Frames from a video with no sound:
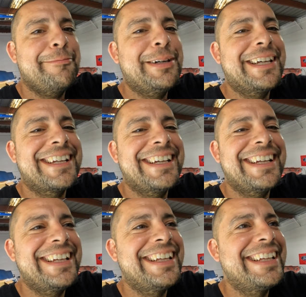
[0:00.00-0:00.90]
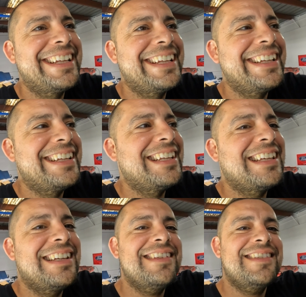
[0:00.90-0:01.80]
But
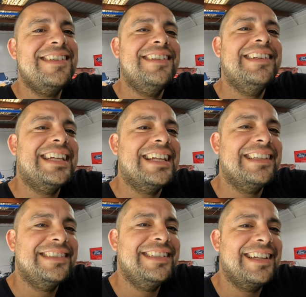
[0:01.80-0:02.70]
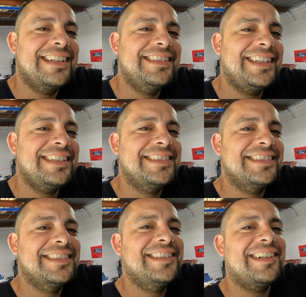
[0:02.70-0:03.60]
here's a good look at
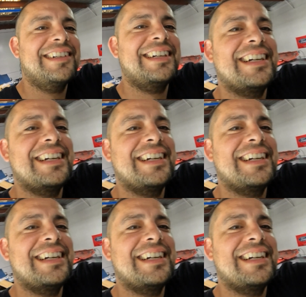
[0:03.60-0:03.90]
Jason's car,